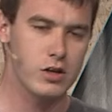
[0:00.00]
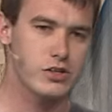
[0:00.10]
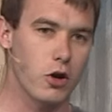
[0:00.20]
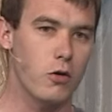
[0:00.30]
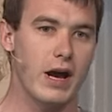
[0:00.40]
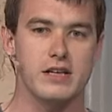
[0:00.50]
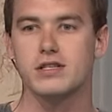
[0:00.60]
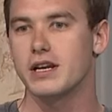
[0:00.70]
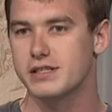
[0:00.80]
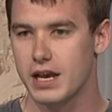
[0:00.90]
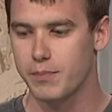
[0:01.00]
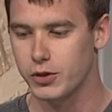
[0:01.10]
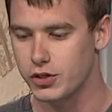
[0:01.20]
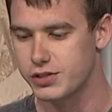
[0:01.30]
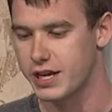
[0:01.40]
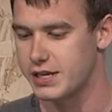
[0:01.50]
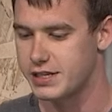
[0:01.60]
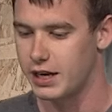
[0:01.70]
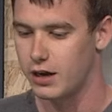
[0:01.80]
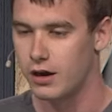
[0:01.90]
So as an example use
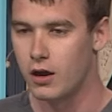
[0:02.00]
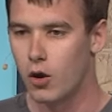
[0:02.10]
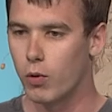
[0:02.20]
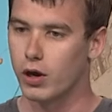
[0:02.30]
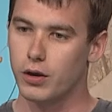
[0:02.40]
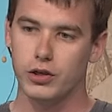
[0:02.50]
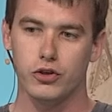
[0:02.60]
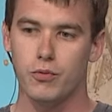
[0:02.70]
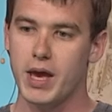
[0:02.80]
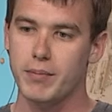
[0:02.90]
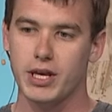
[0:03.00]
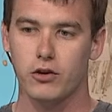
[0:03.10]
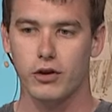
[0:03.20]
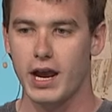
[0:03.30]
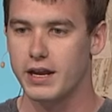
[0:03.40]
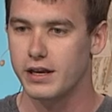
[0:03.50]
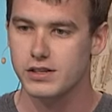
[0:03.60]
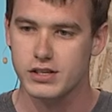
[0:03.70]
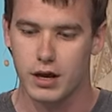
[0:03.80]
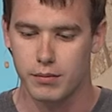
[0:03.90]
case here, where you may be
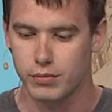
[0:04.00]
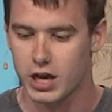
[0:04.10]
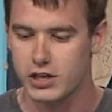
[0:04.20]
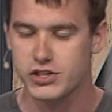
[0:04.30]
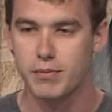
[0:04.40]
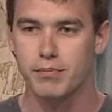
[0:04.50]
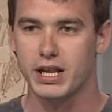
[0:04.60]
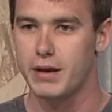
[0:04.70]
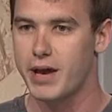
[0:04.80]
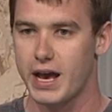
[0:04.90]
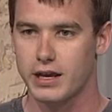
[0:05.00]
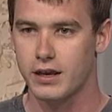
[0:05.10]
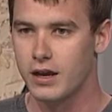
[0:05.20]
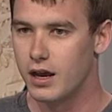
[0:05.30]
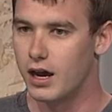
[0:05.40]
creating some custom playback